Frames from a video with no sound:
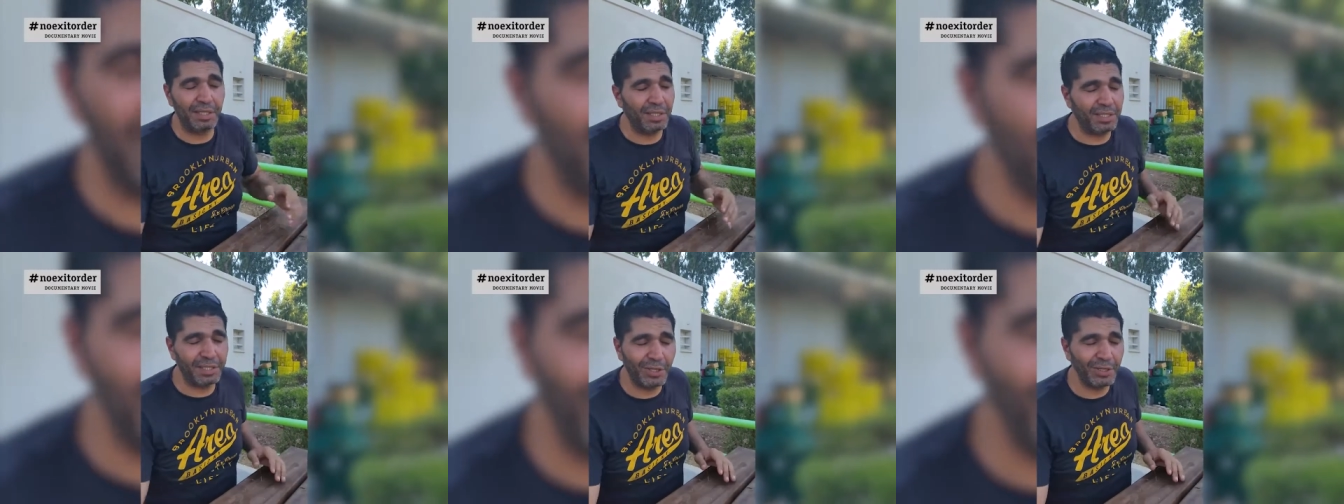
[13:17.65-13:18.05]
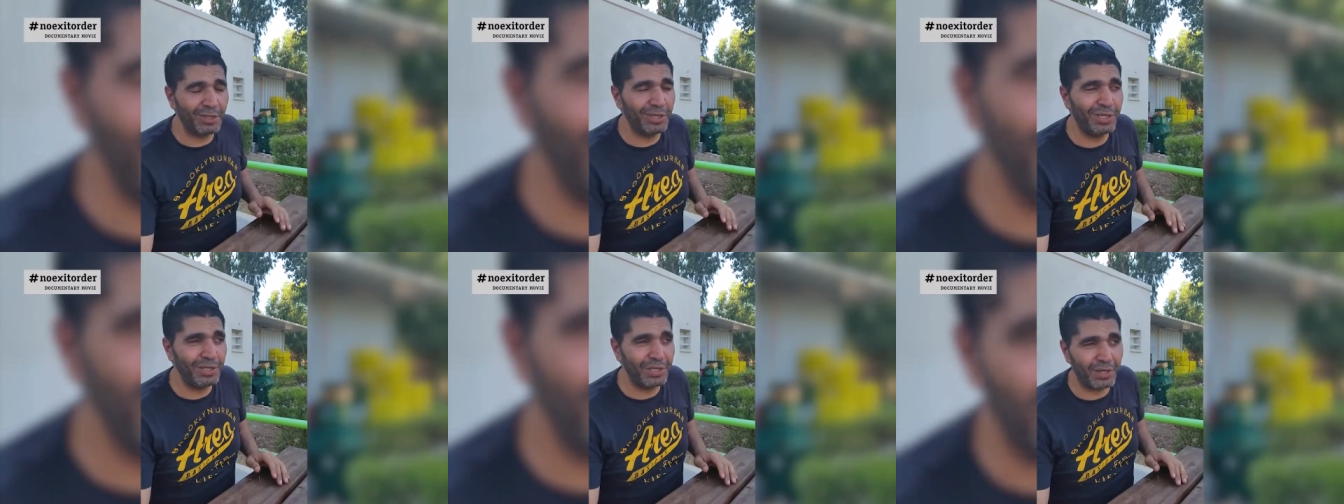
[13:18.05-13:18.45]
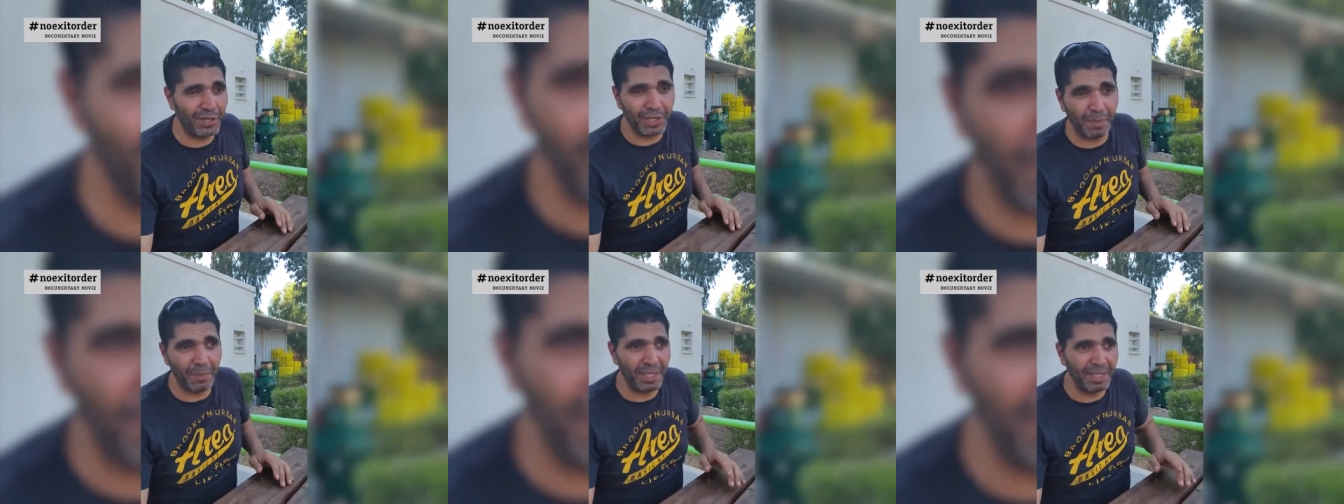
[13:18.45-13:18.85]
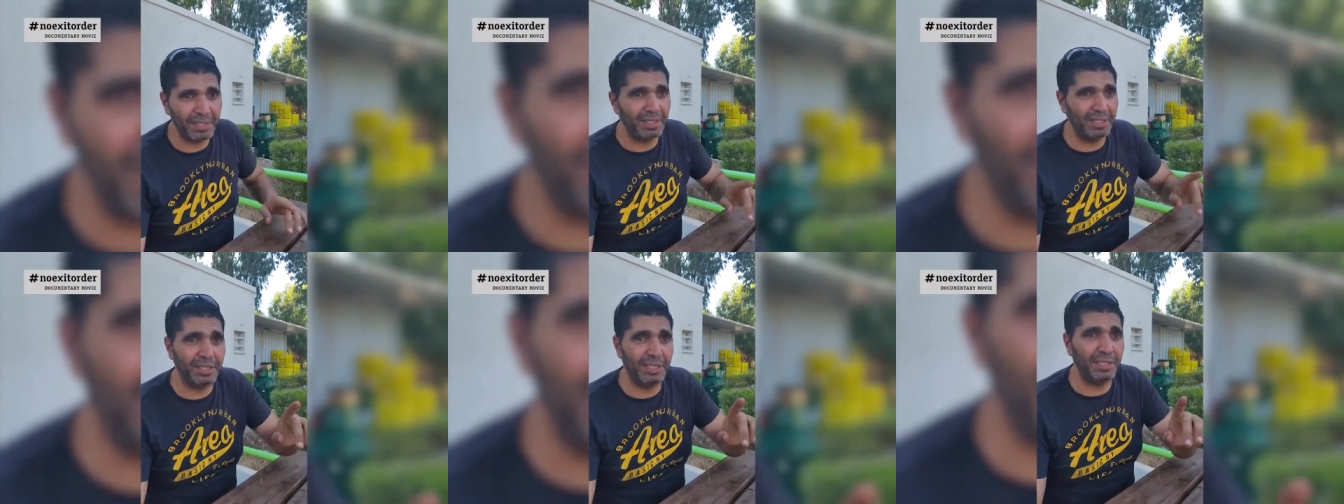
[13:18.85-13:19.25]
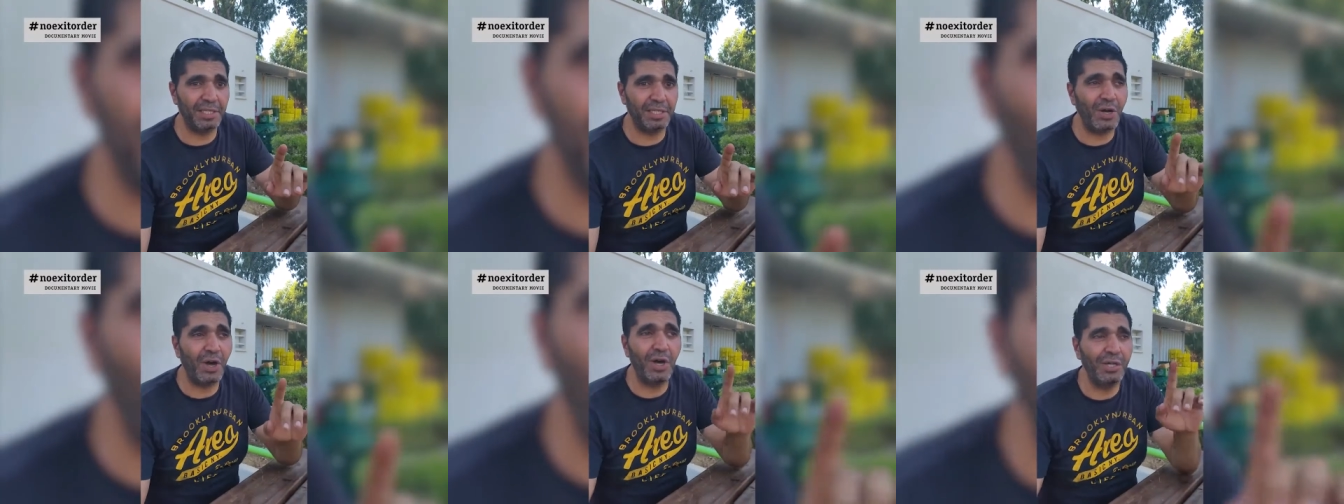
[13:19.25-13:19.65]
It's not only the occupied. It's
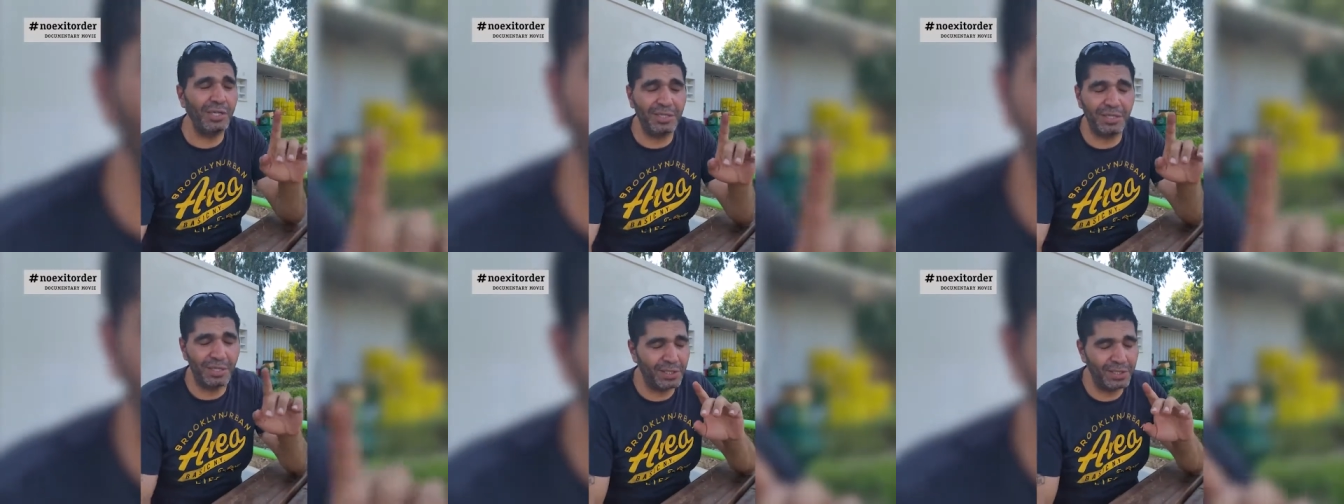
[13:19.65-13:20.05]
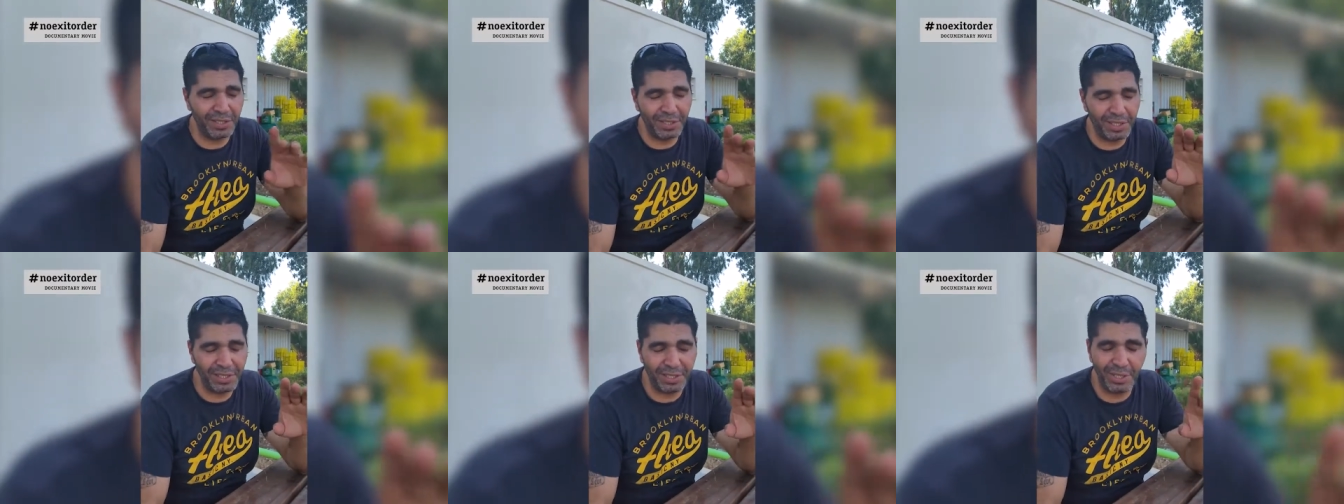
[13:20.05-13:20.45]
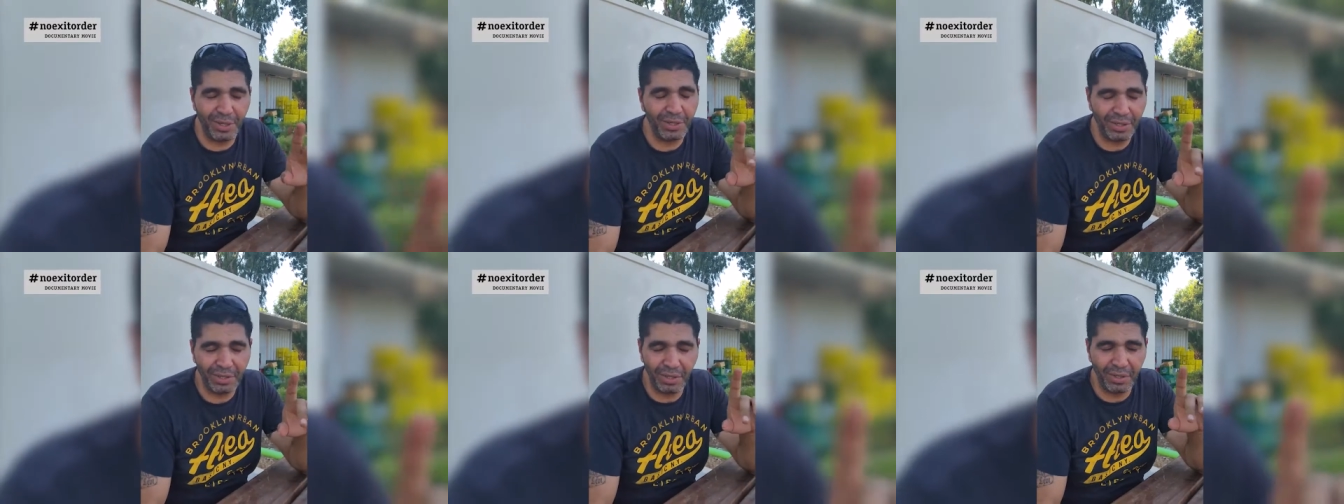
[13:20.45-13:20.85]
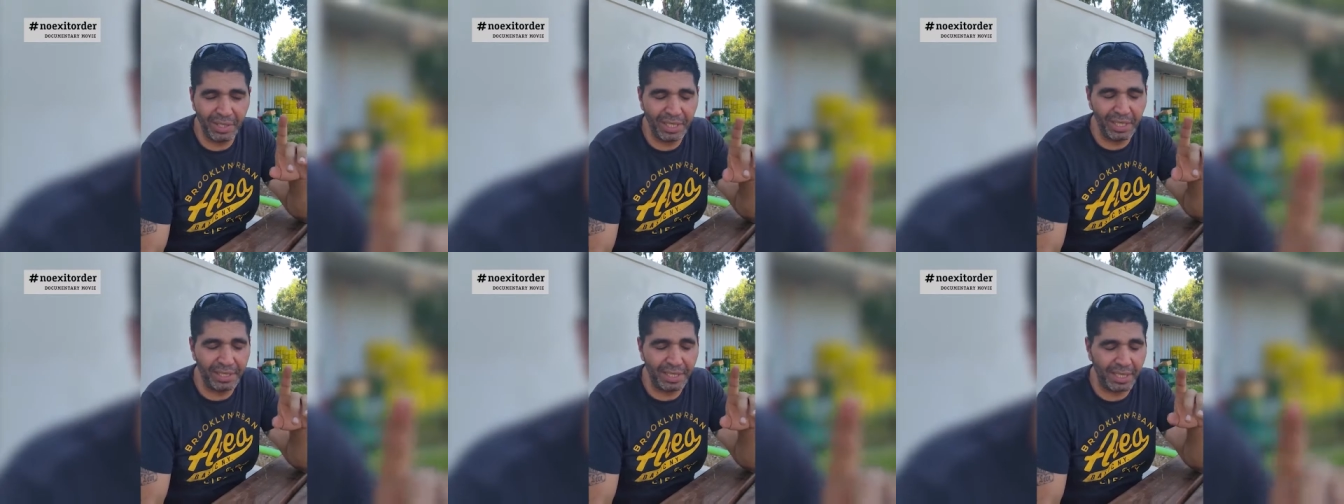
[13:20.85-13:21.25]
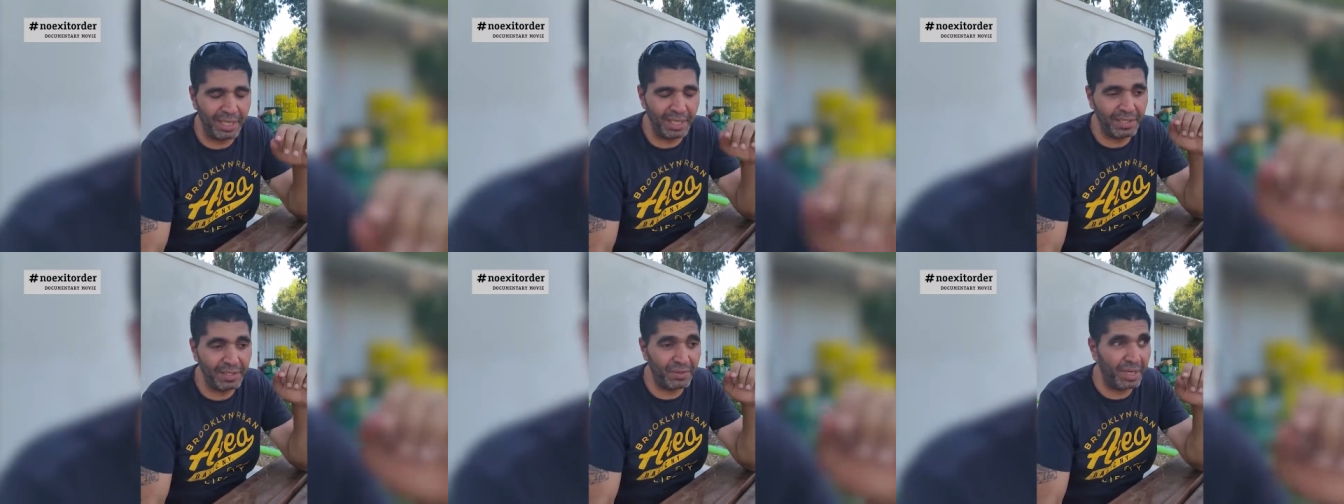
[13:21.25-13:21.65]
not only
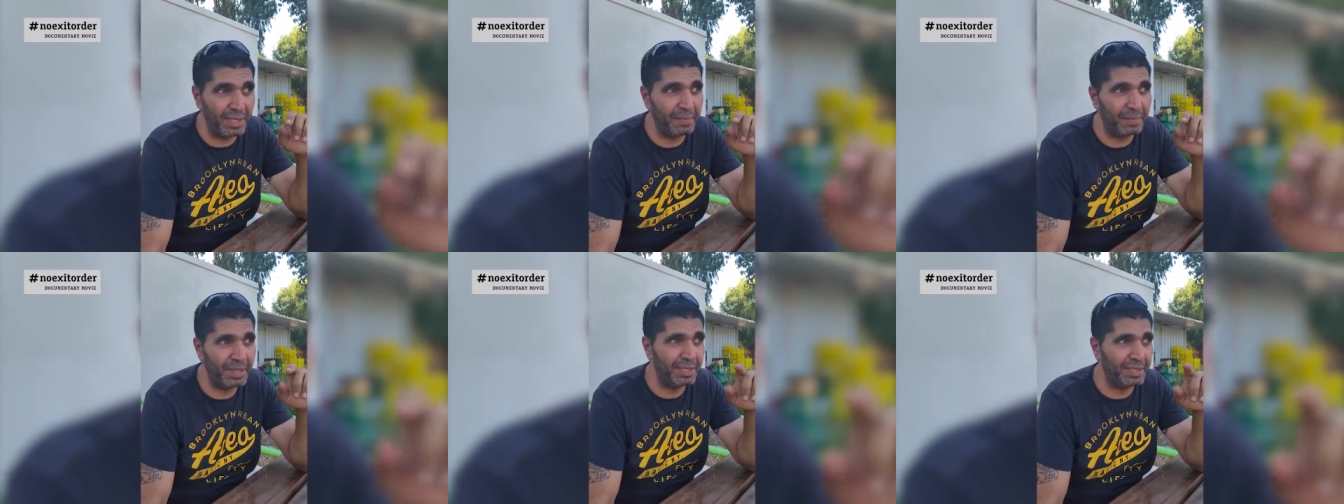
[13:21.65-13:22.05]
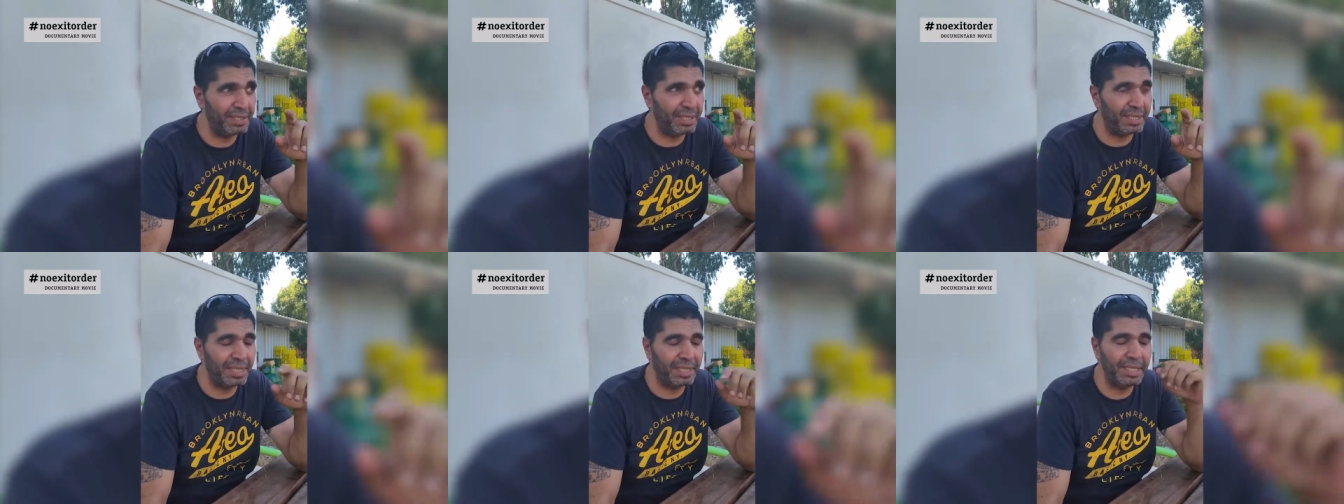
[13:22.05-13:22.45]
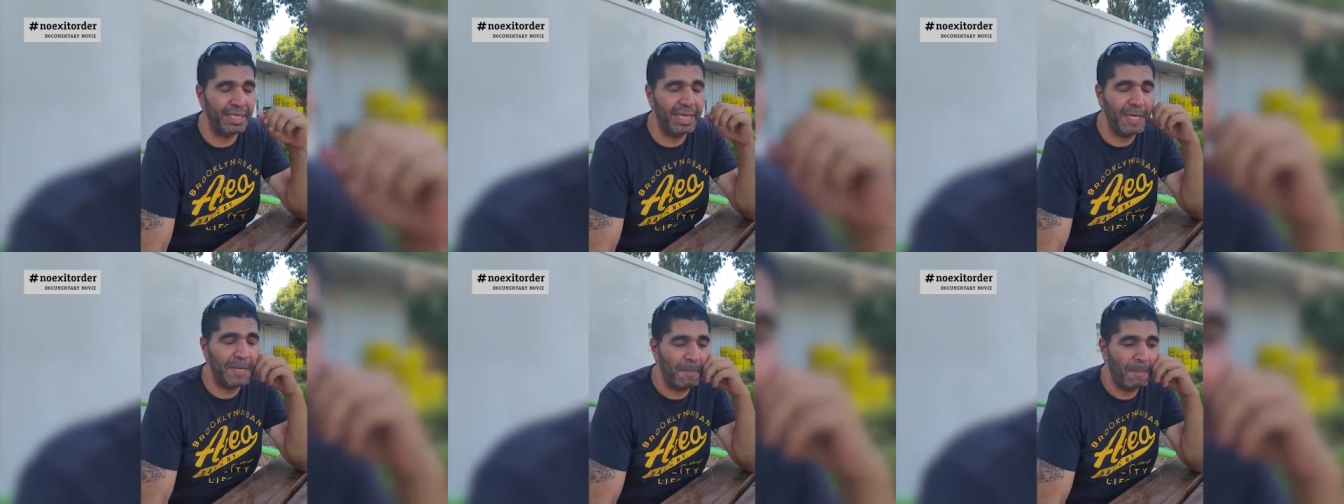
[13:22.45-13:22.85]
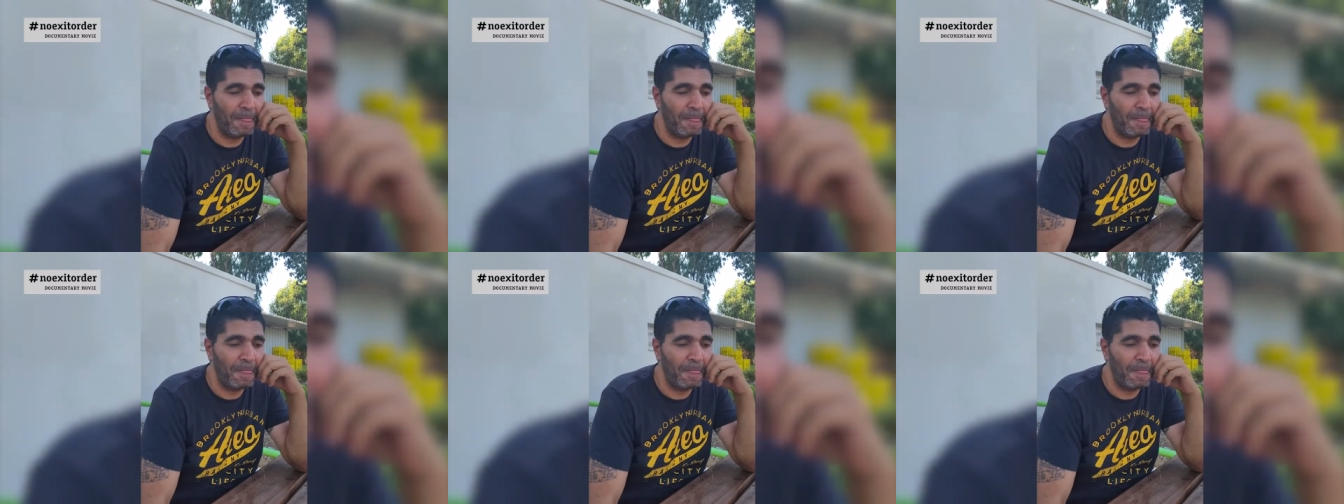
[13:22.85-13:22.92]
the Israeli-Palestinian